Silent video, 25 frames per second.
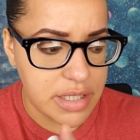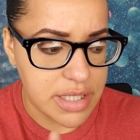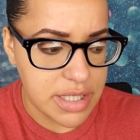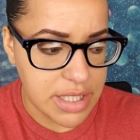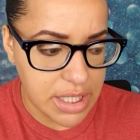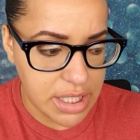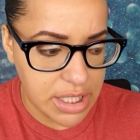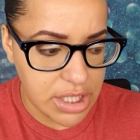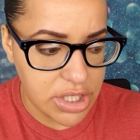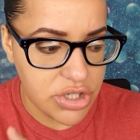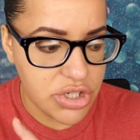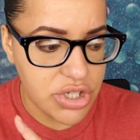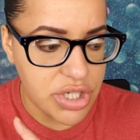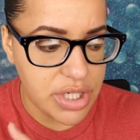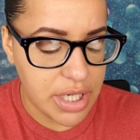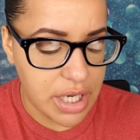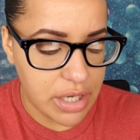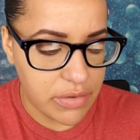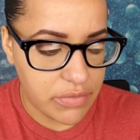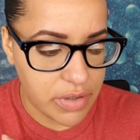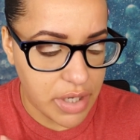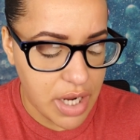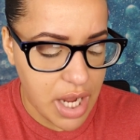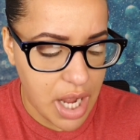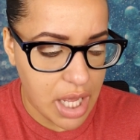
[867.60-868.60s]
each and
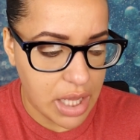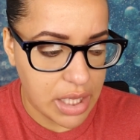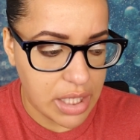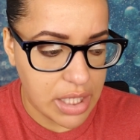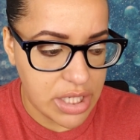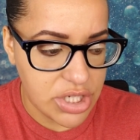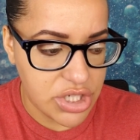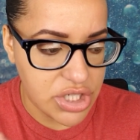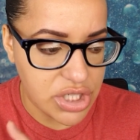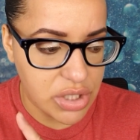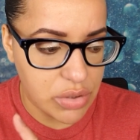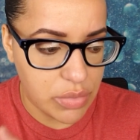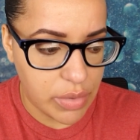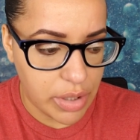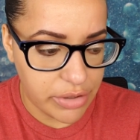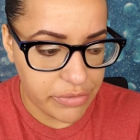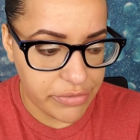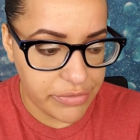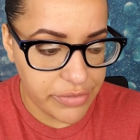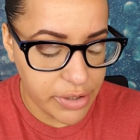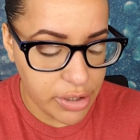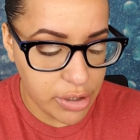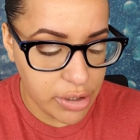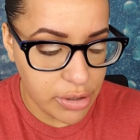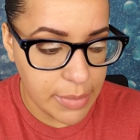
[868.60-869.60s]
every eyelash in a white
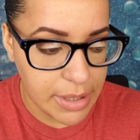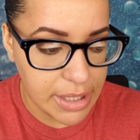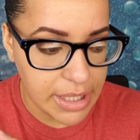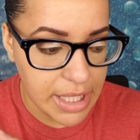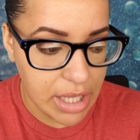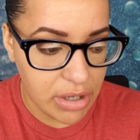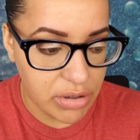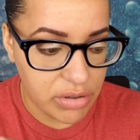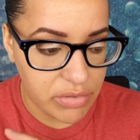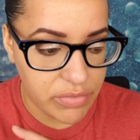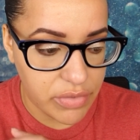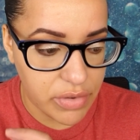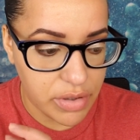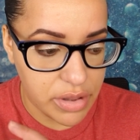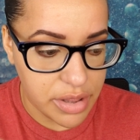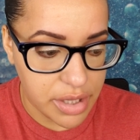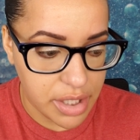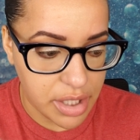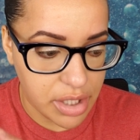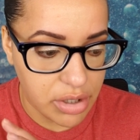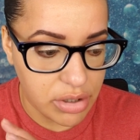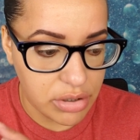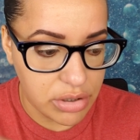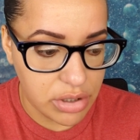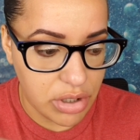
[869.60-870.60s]
film, allowing for
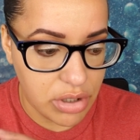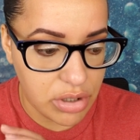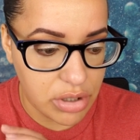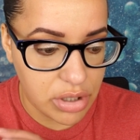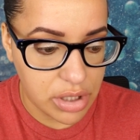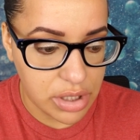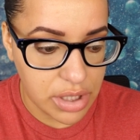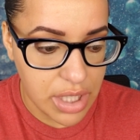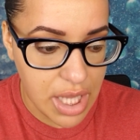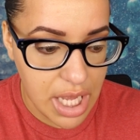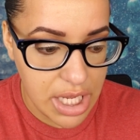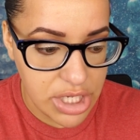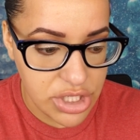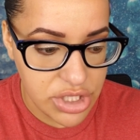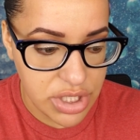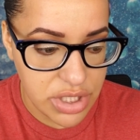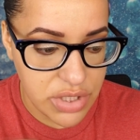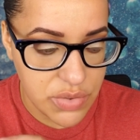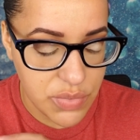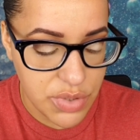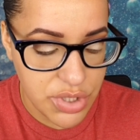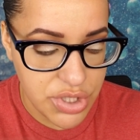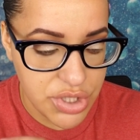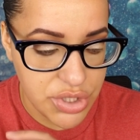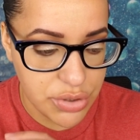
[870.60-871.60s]
thicker, longer lashes
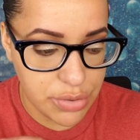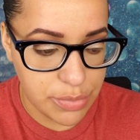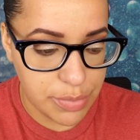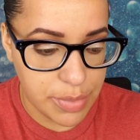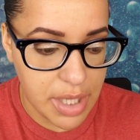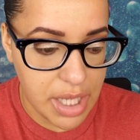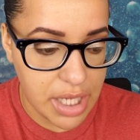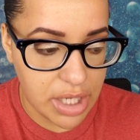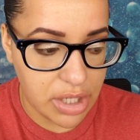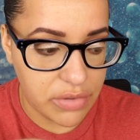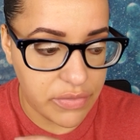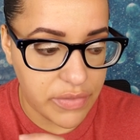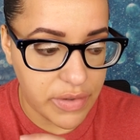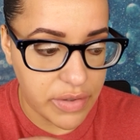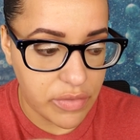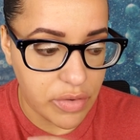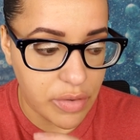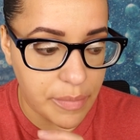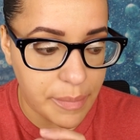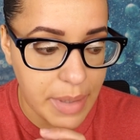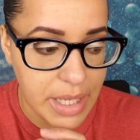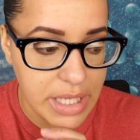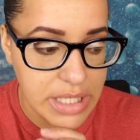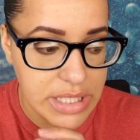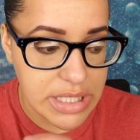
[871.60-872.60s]
once you apply your favorite
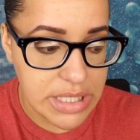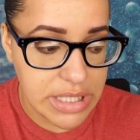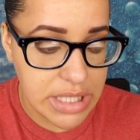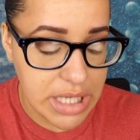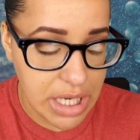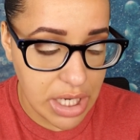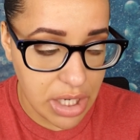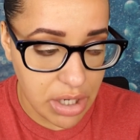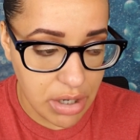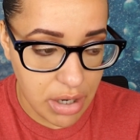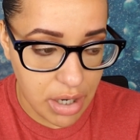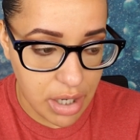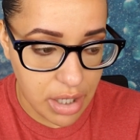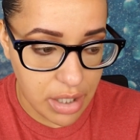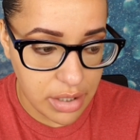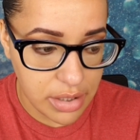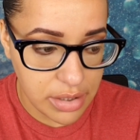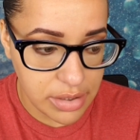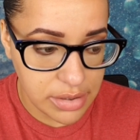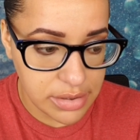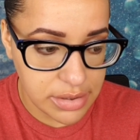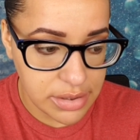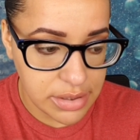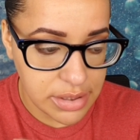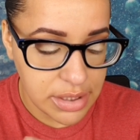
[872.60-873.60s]
mascara.